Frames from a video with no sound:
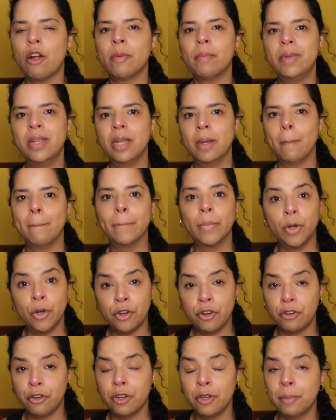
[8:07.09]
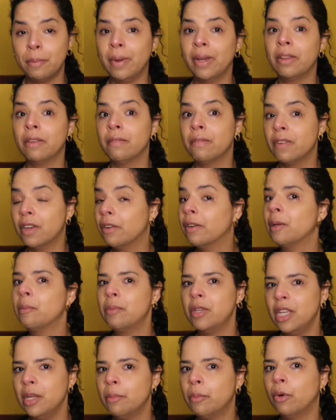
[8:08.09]
are being murdered by the very
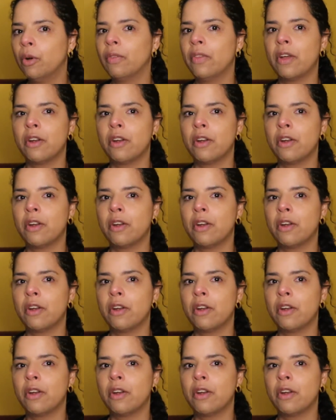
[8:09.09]
people